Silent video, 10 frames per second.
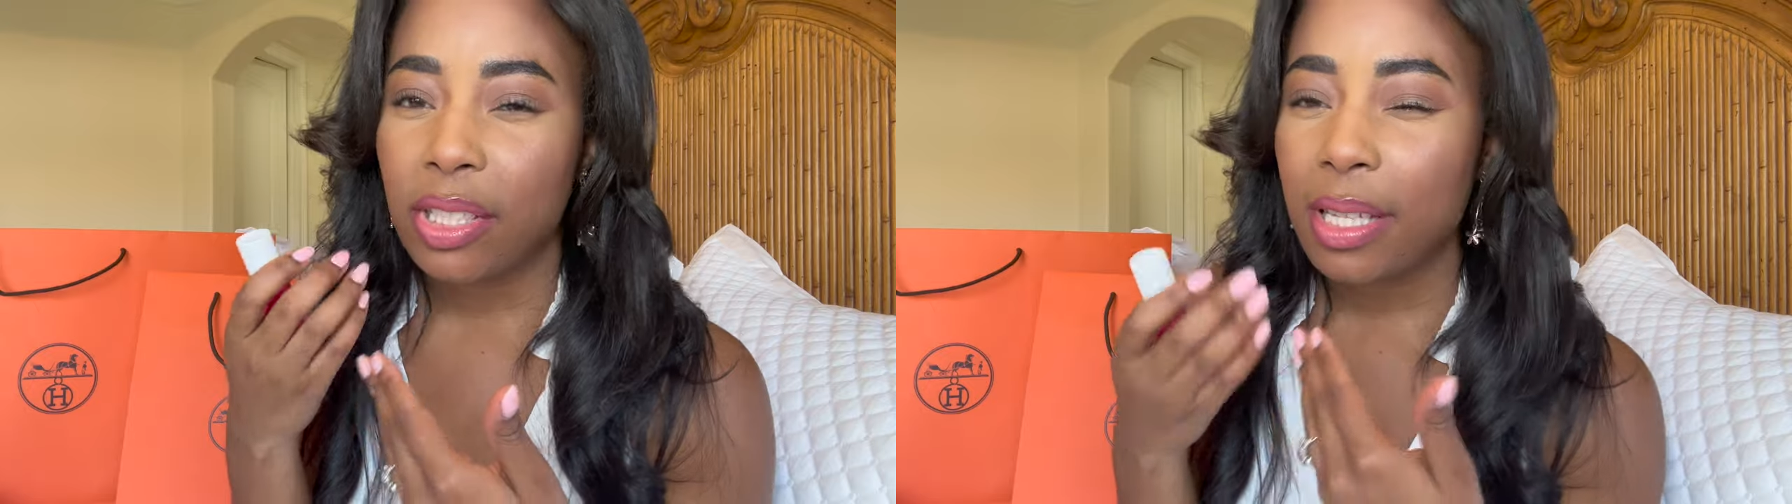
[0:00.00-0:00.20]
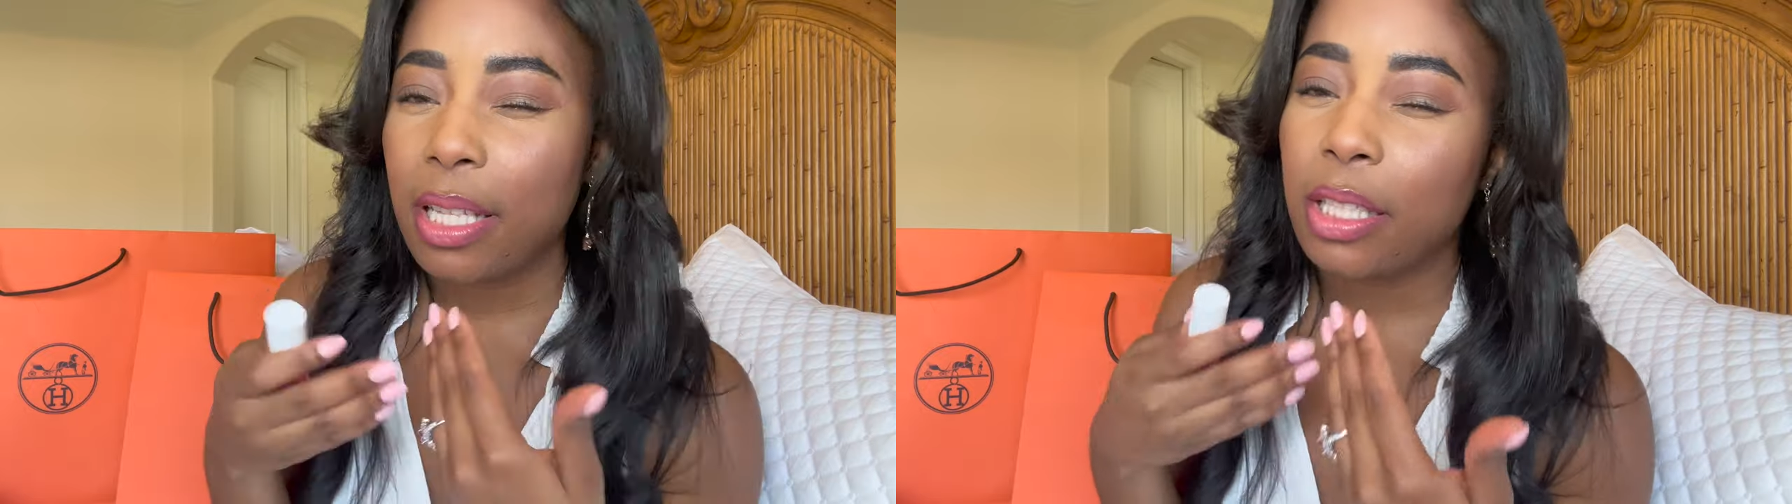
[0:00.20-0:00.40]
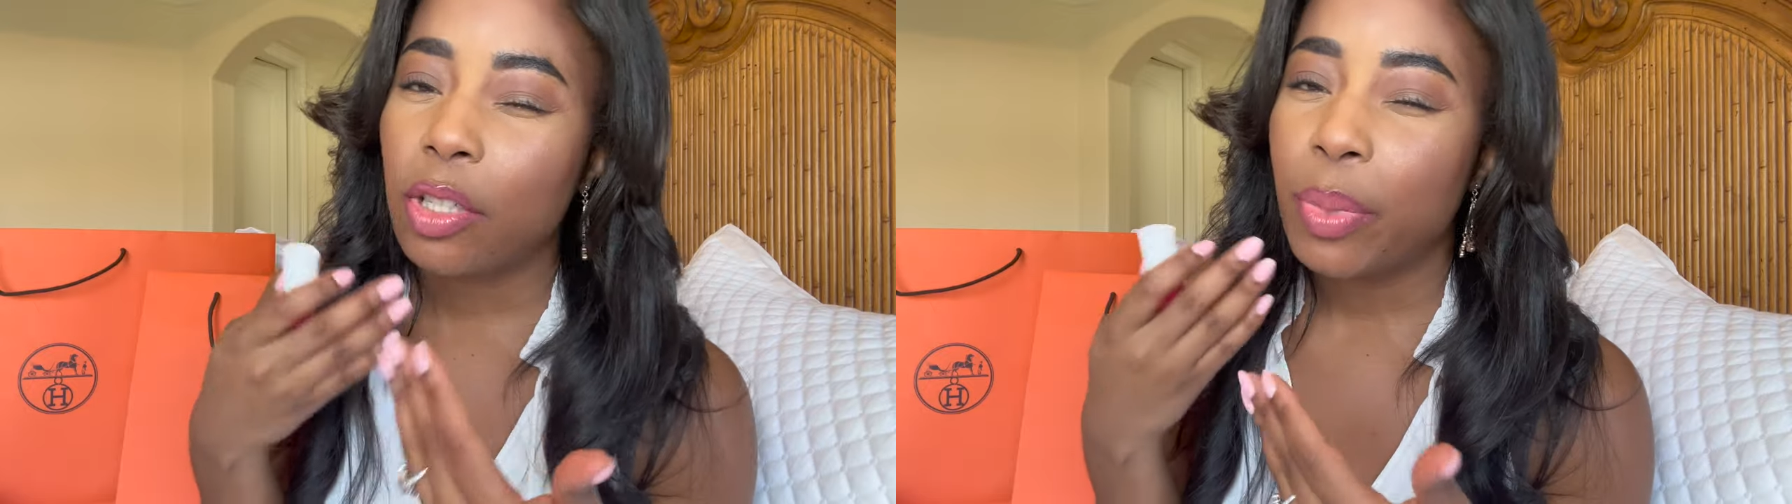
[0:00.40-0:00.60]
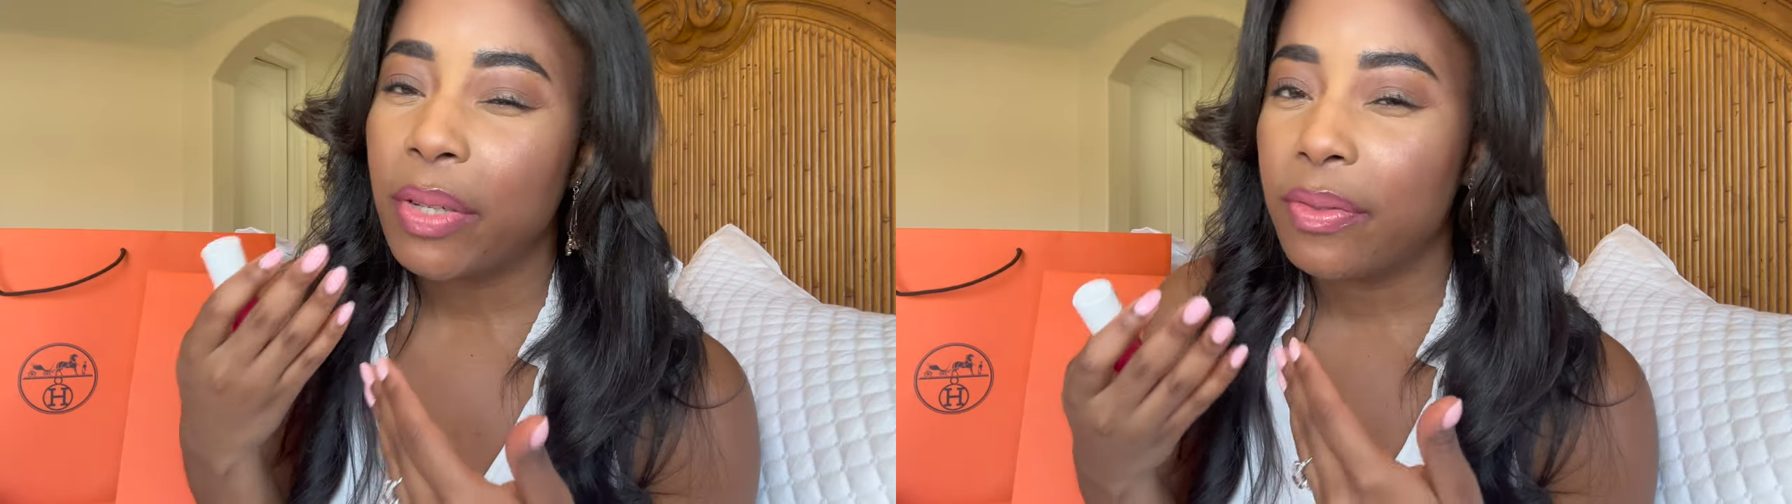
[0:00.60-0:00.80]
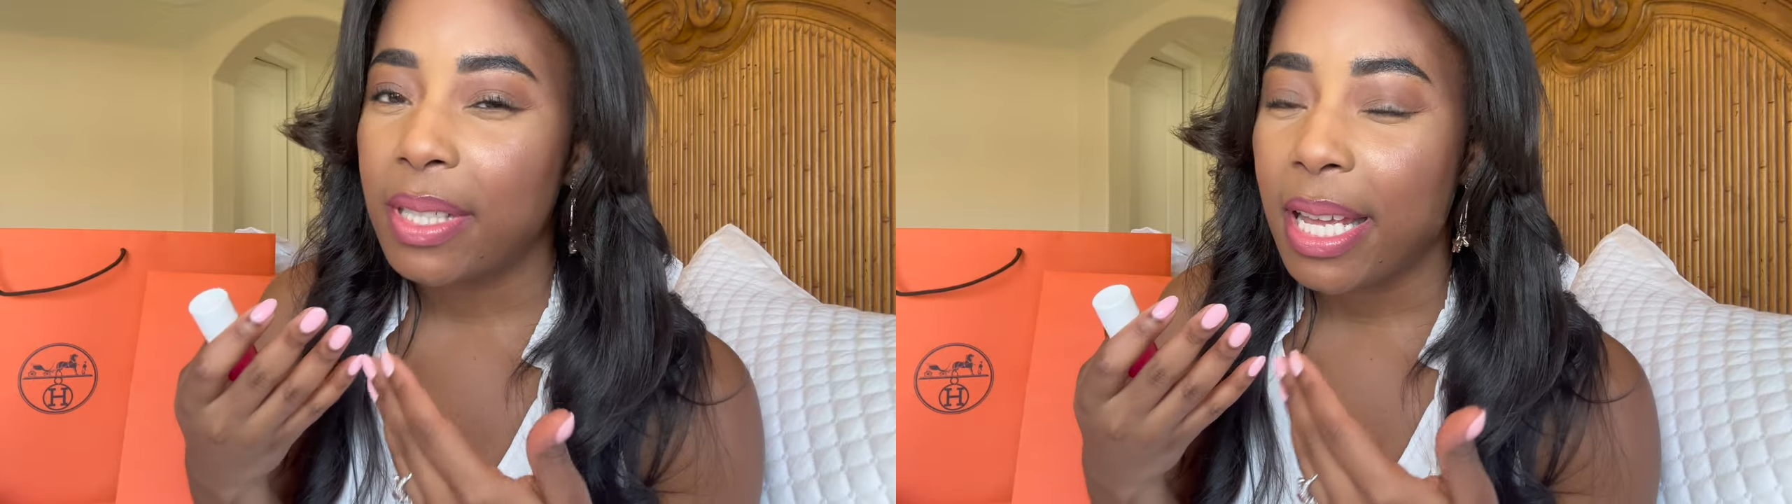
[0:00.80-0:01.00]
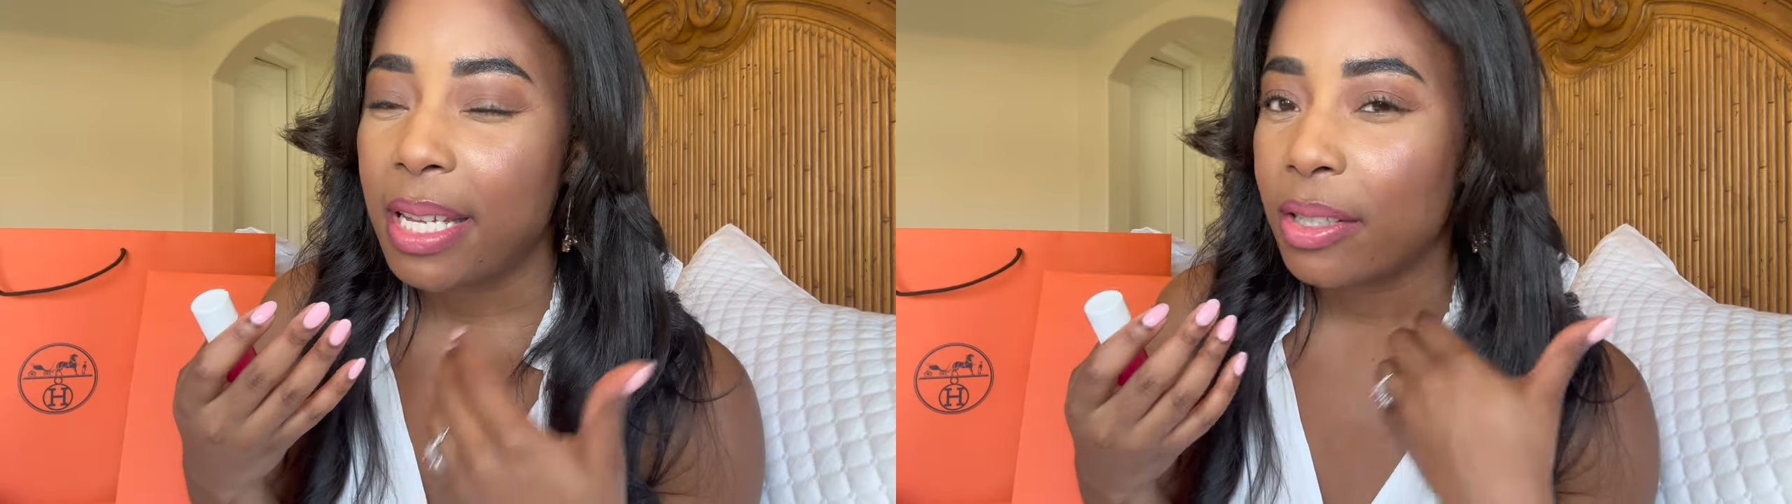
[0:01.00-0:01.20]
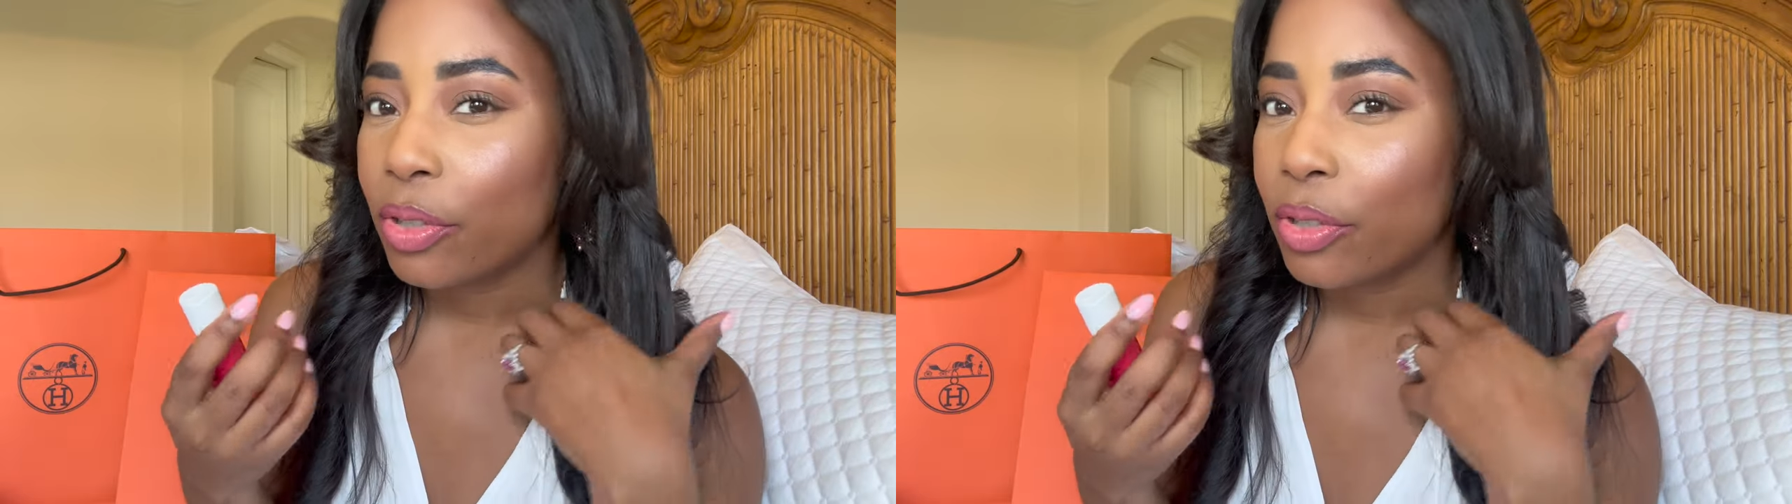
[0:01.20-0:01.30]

like a little bit of tint